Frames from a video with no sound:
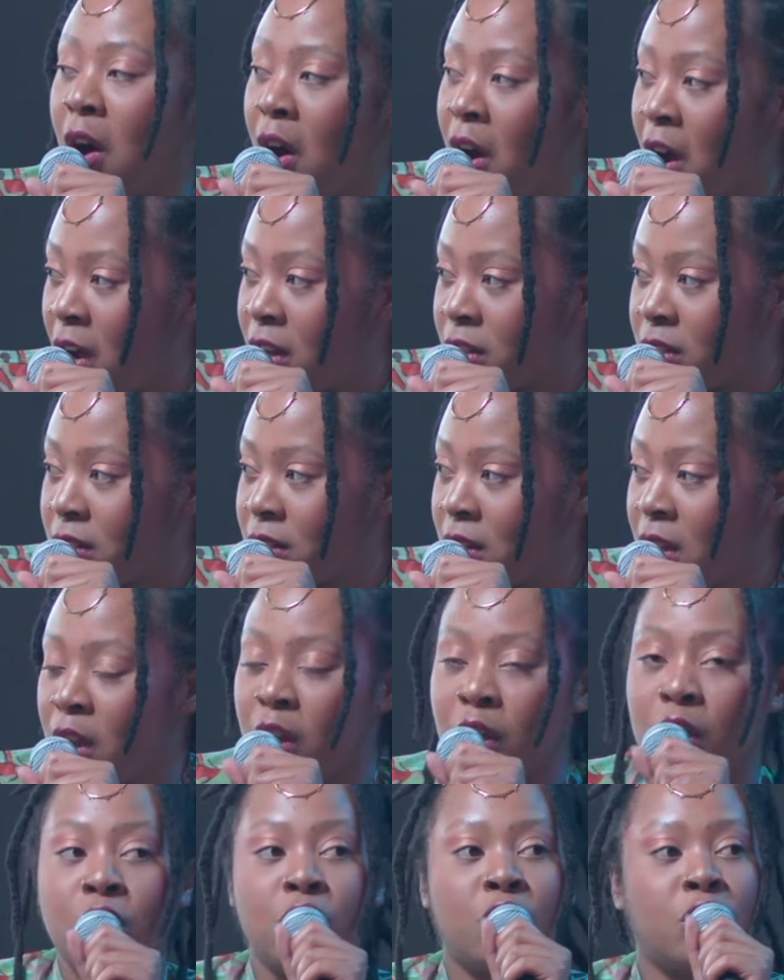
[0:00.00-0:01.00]
art,
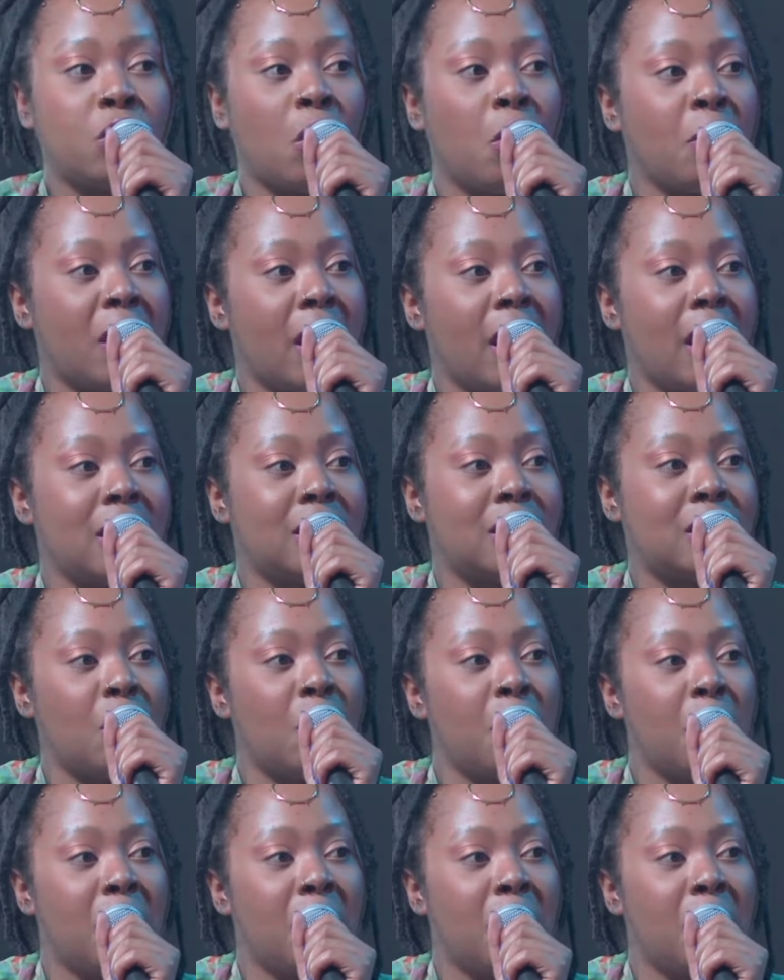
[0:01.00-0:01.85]
showcase your